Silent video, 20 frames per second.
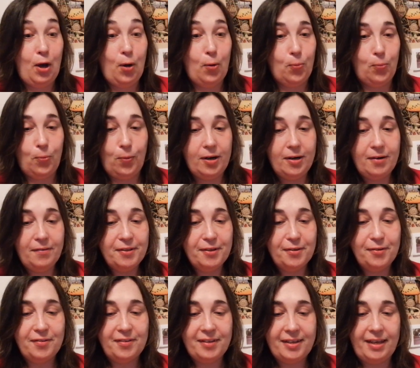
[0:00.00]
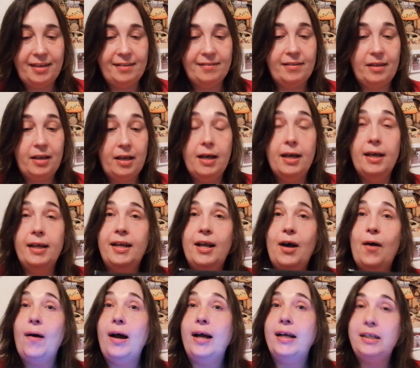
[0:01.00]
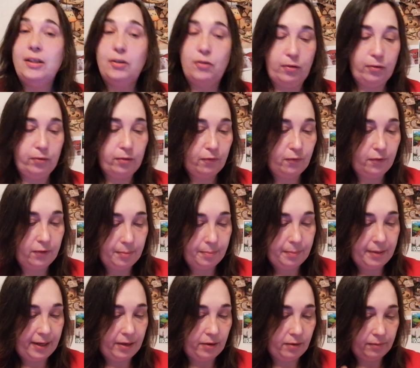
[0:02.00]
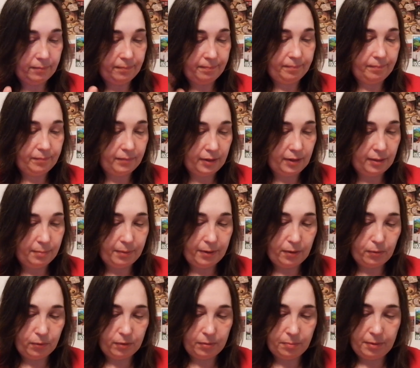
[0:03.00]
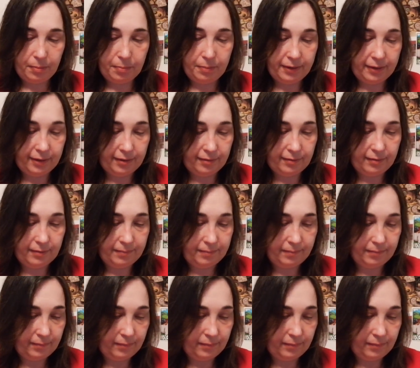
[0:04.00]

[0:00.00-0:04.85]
One of those days. Now I need to look for the pattern. Bear with me, please.